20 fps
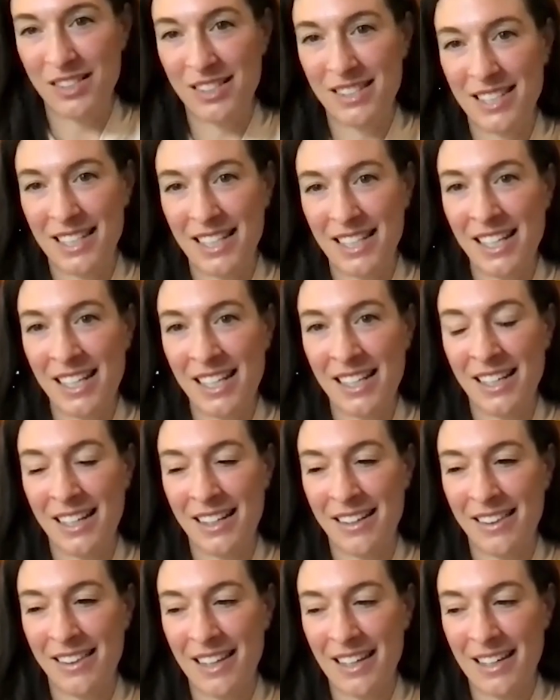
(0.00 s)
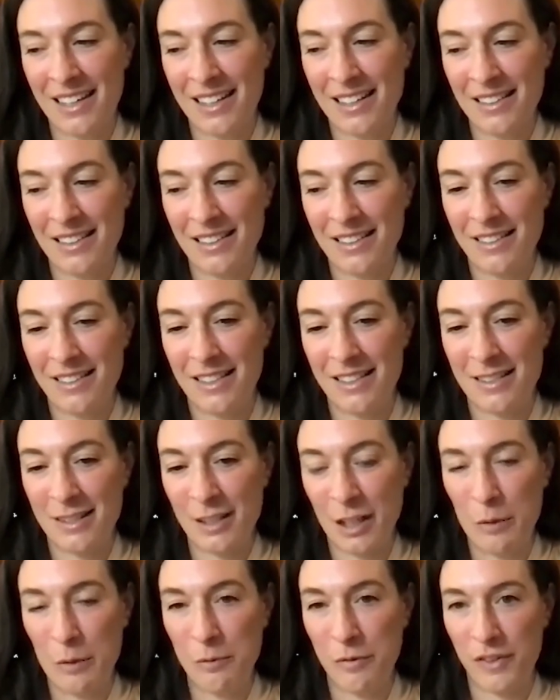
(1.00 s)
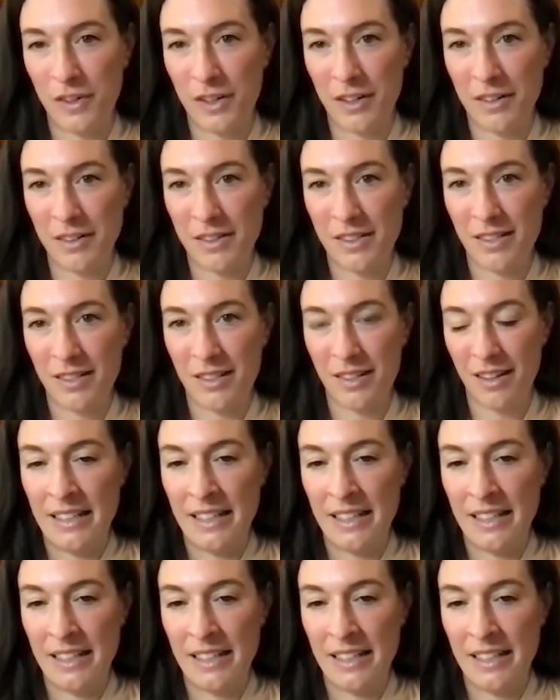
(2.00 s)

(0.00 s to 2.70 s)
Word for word: Sitting in that discomfort,